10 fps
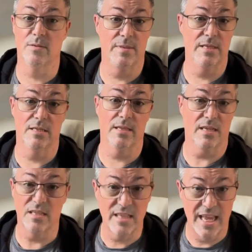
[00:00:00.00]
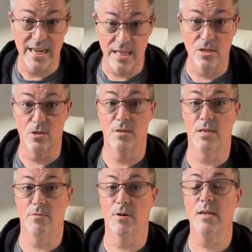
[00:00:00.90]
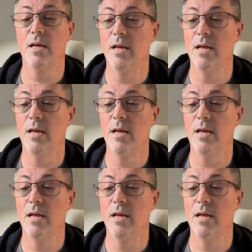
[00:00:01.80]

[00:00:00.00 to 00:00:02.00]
I mean, this is like a 10-year journey, right?